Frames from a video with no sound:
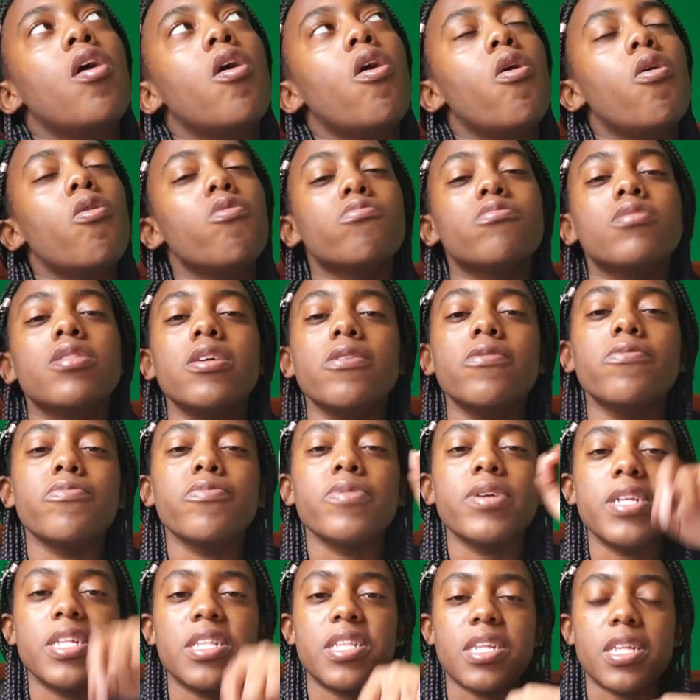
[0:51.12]
Only
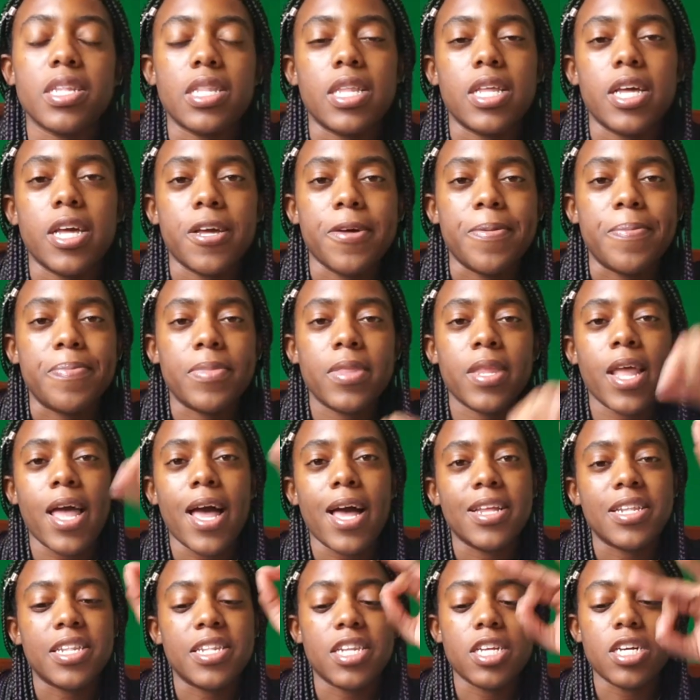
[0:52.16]
recently
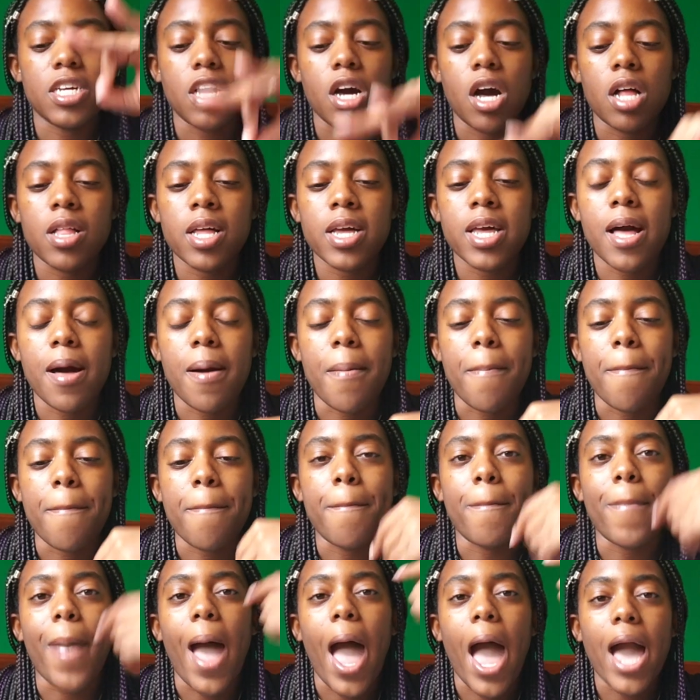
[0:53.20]
has Teala come
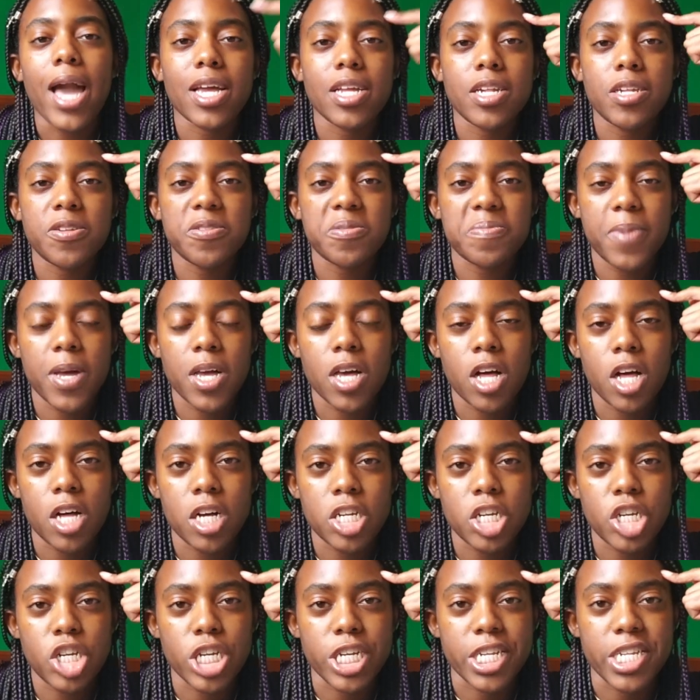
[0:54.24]
back into my
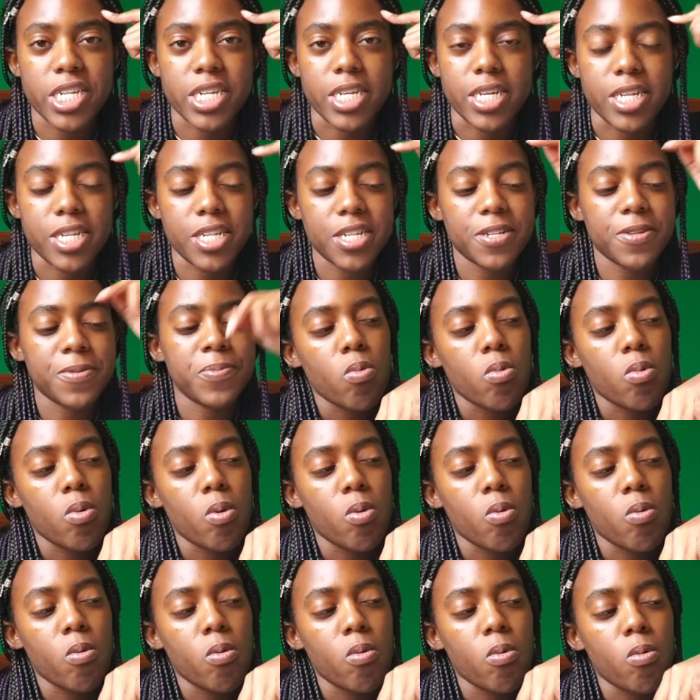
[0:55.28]
consciousness
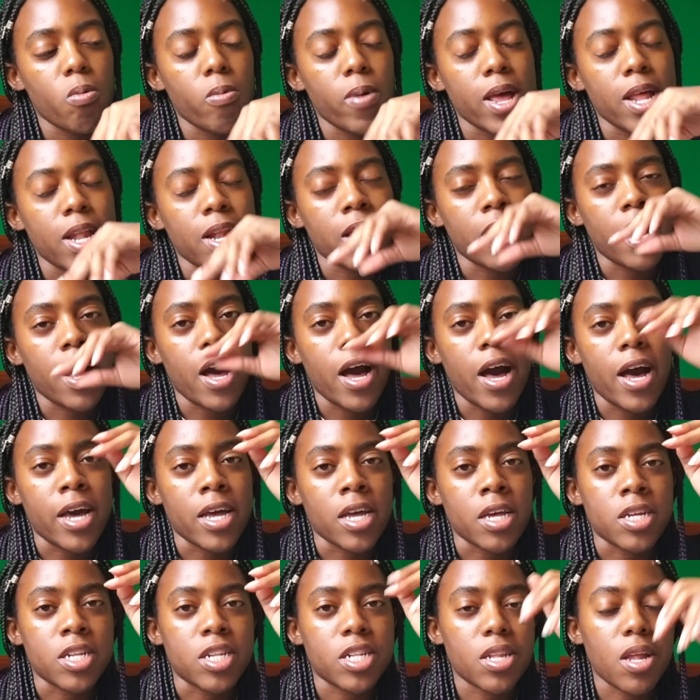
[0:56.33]
when
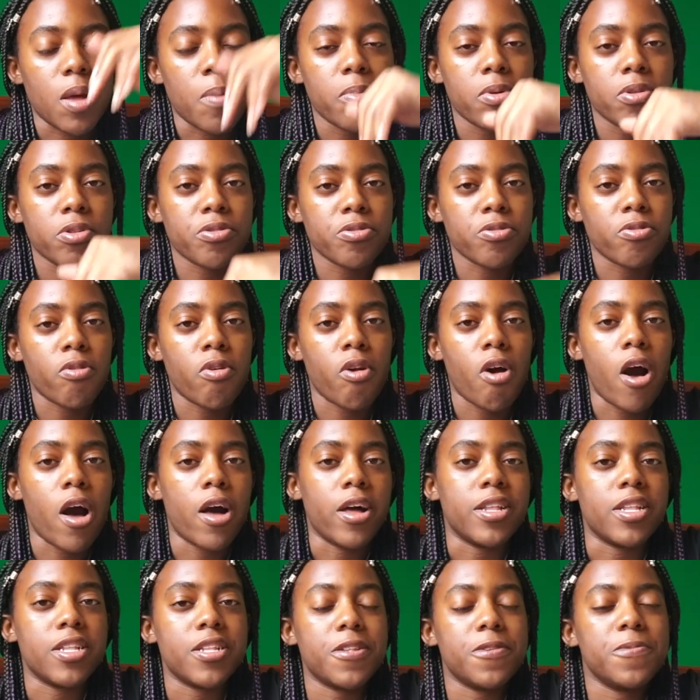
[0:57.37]
I stumbled
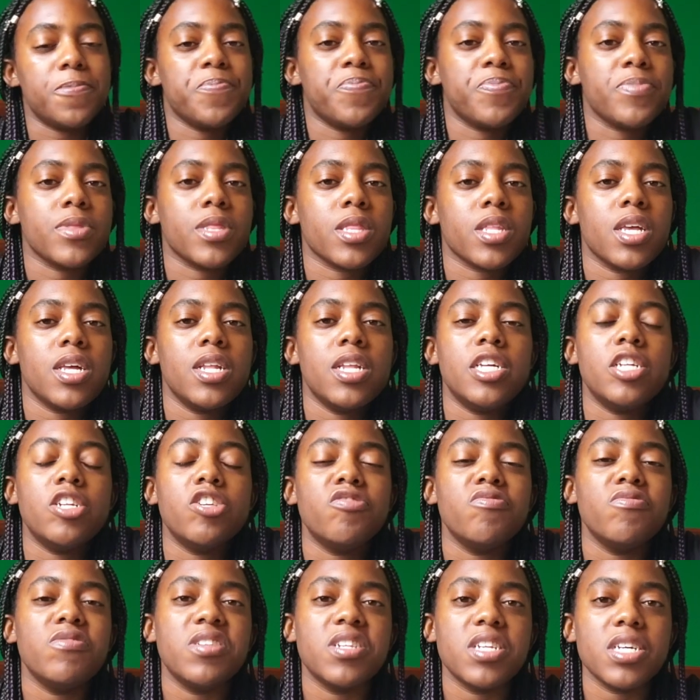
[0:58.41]
across an
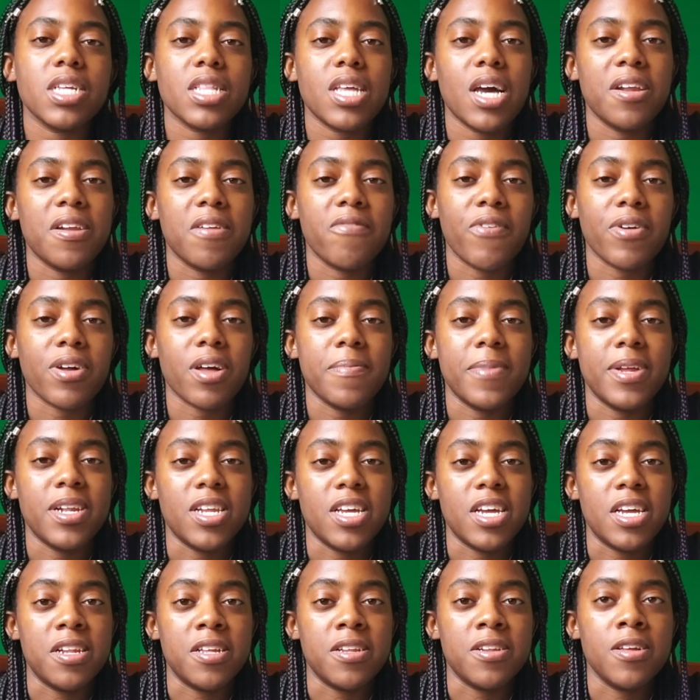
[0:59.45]
interesting line of
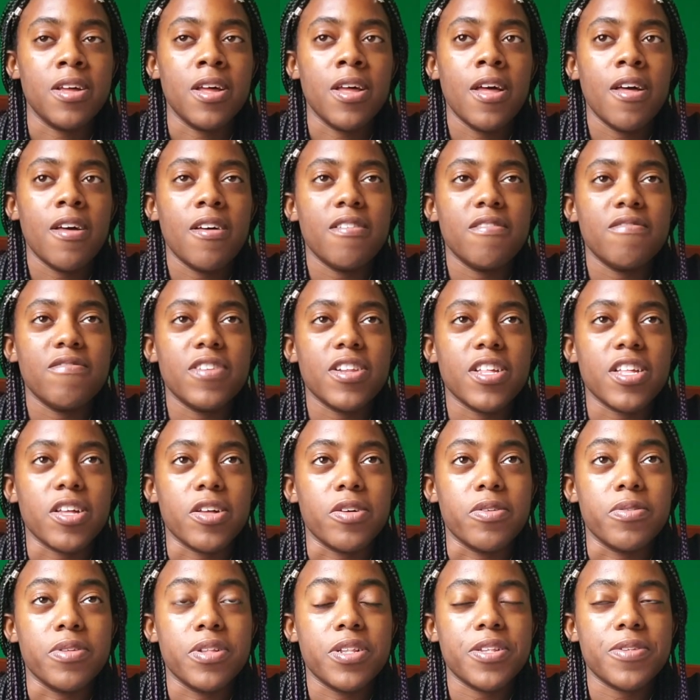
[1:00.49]
recommended
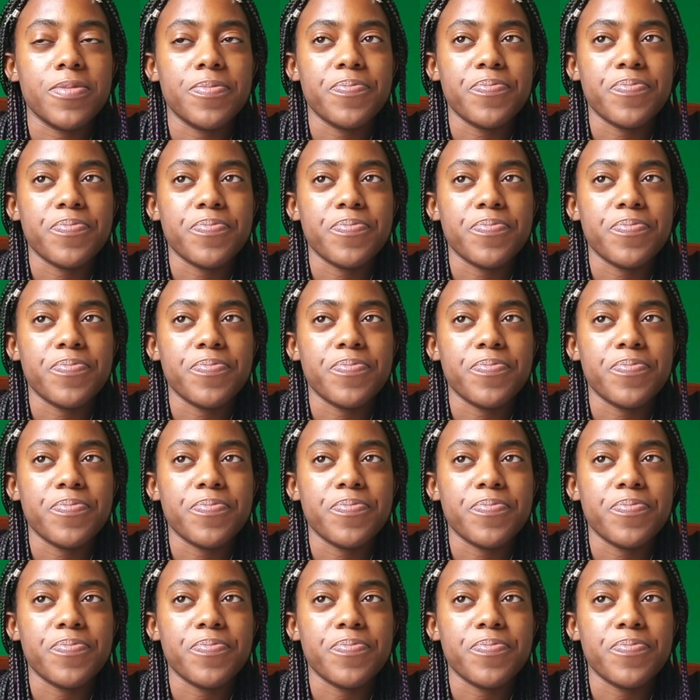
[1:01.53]
videos